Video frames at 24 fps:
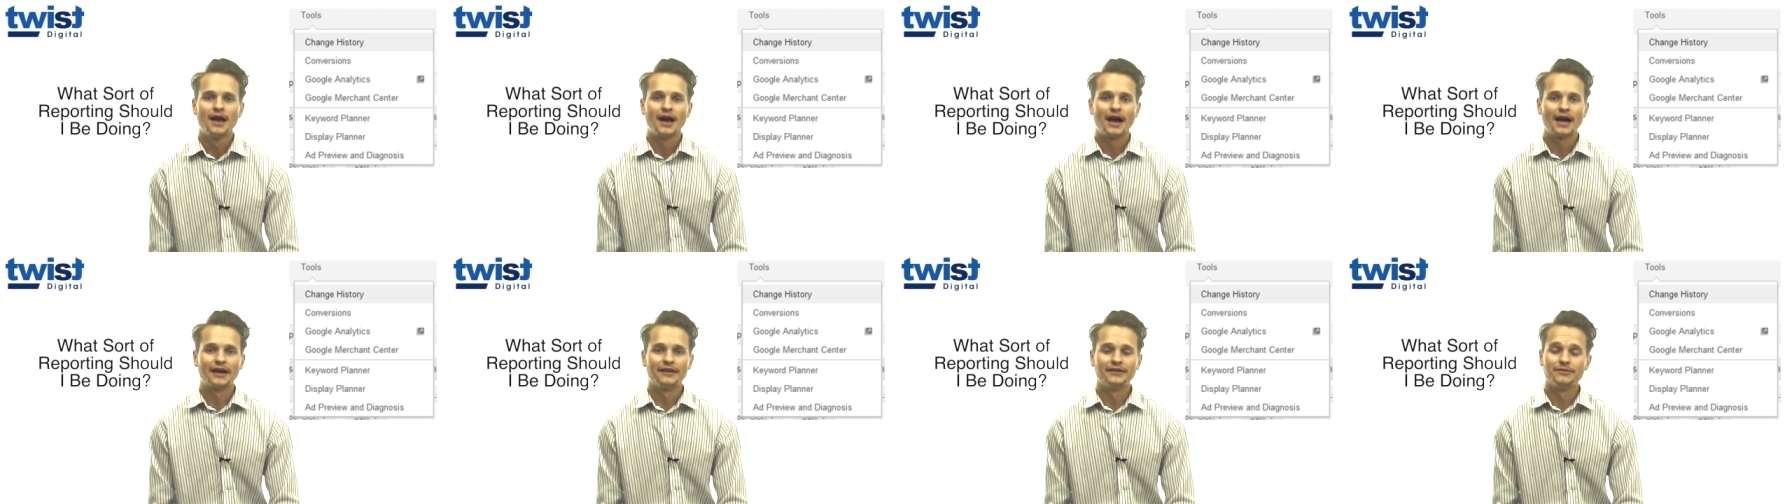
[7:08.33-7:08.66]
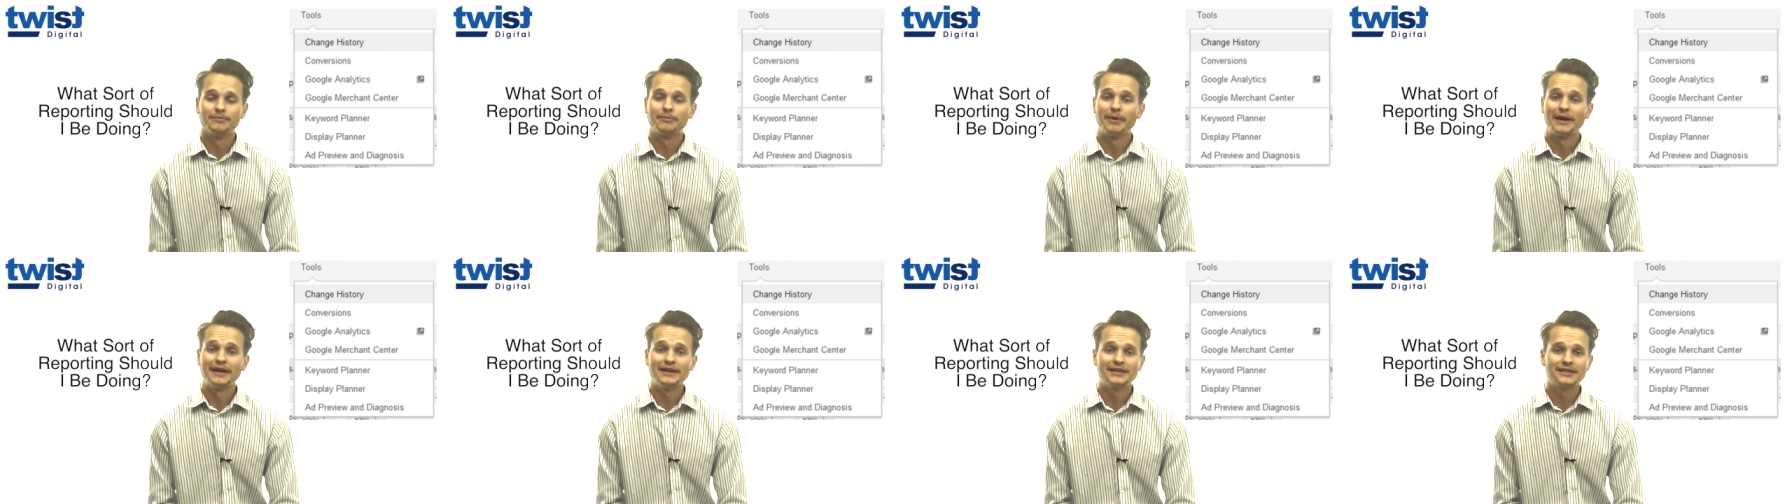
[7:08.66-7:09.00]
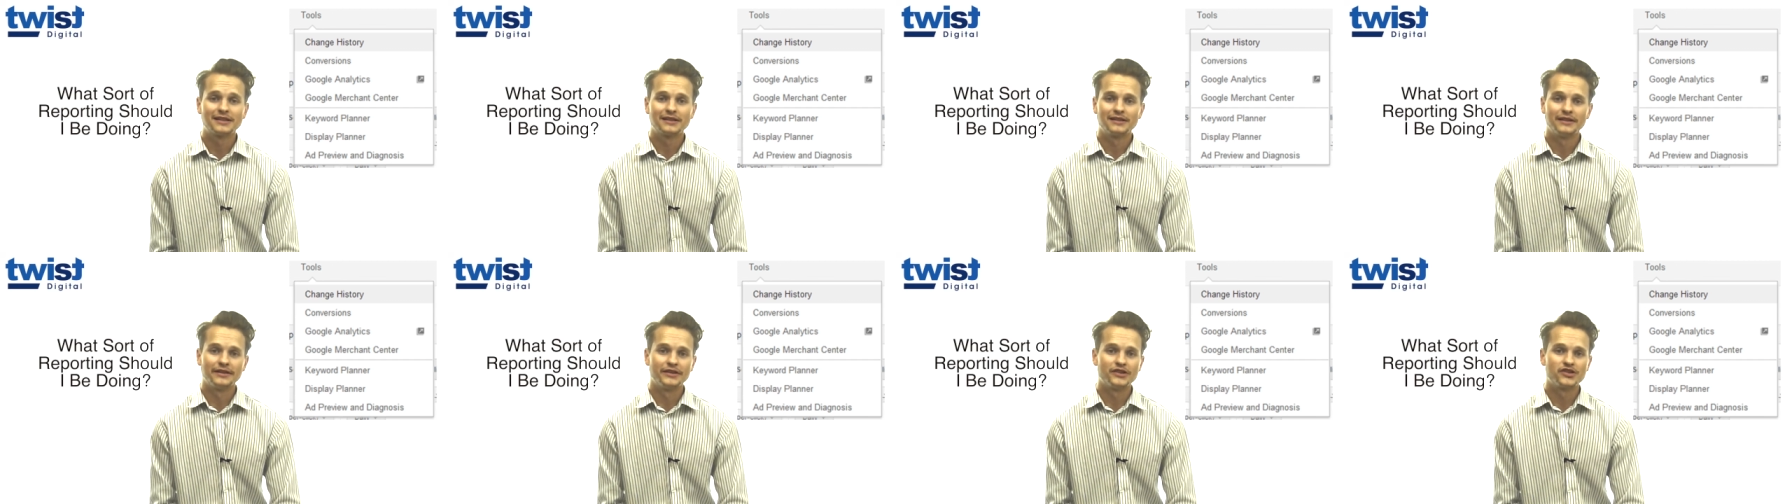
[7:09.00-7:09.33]
and
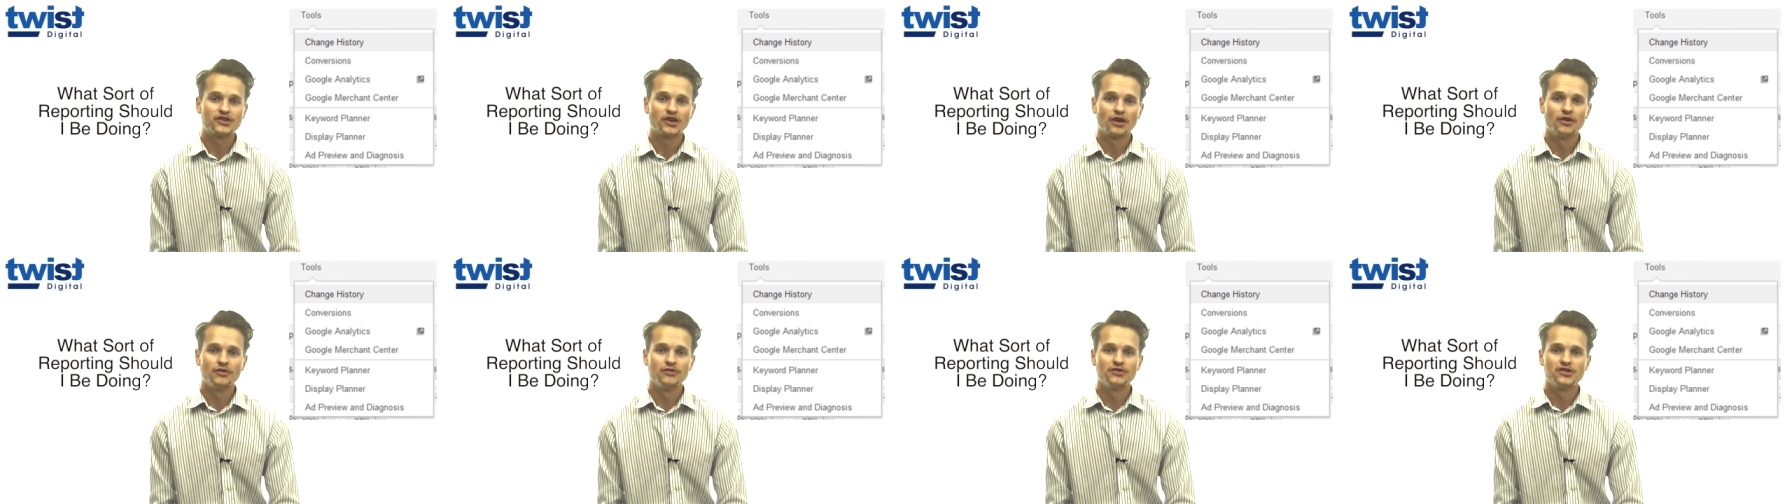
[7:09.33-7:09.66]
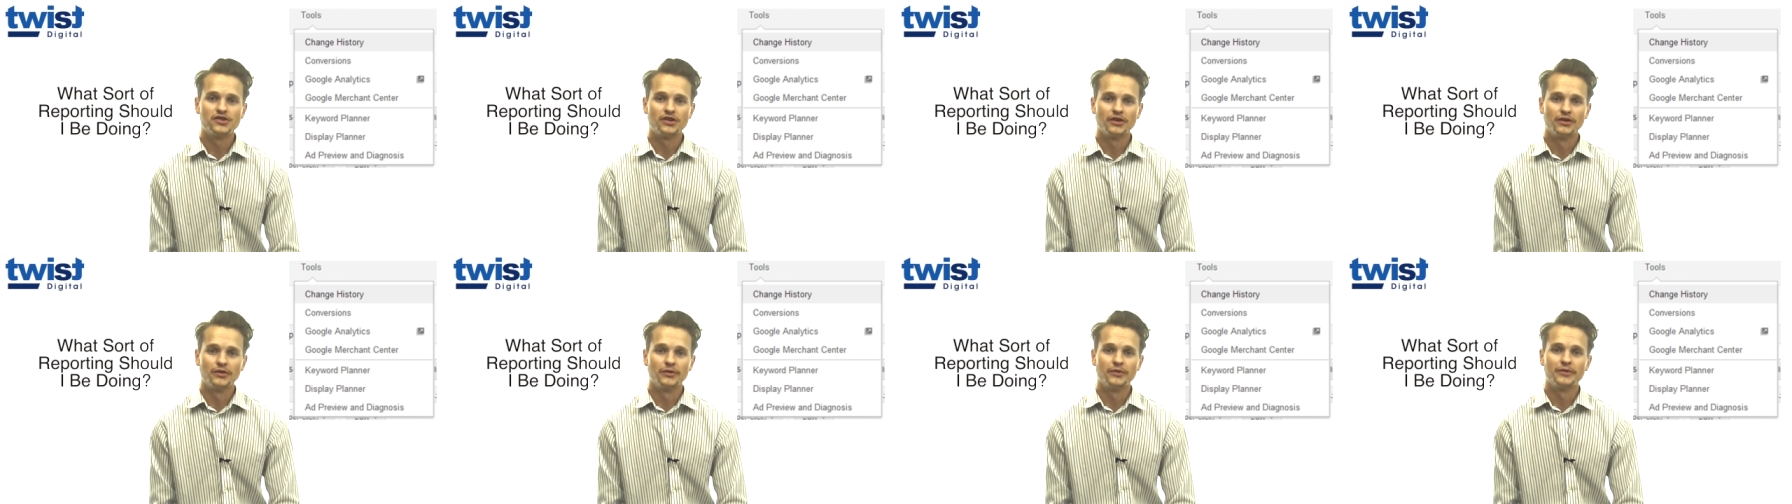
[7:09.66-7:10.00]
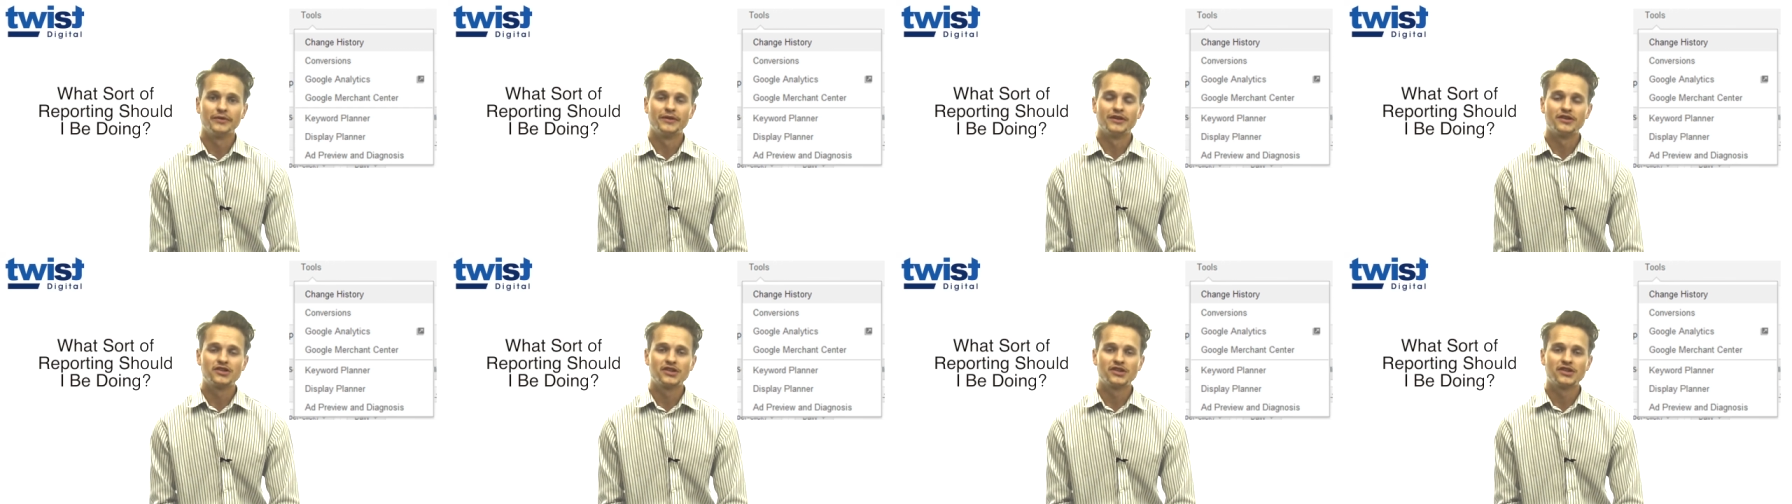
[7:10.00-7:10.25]
basically shows you the